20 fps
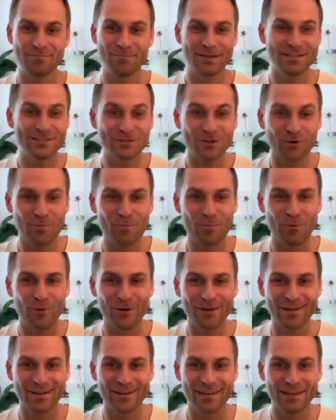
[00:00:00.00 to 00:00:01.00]
It's so
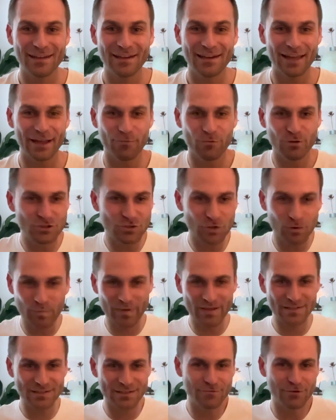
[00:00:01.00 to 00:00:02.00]
important. Like, we're so
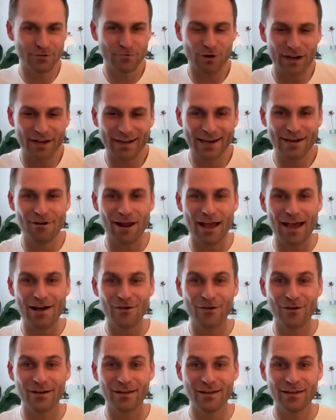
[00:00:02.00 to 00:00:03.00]
busy, we're running
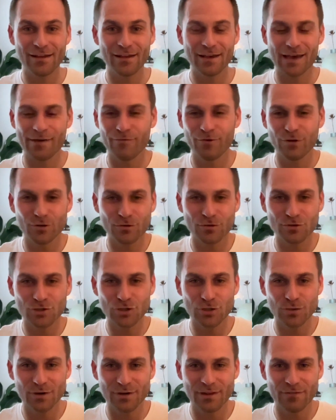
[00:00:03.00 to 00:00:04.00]
around and we don't
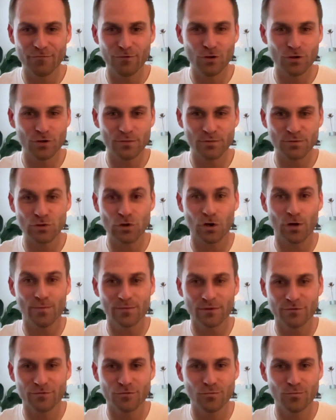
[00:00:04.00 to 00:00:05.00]
chew it, then we don't absorb
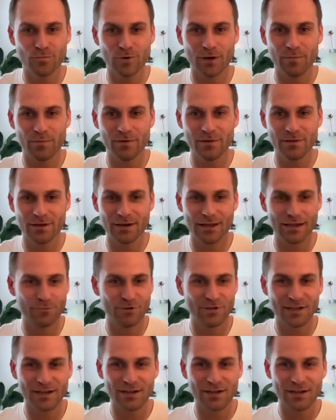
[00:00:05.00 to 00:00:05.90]
the food properly and like we get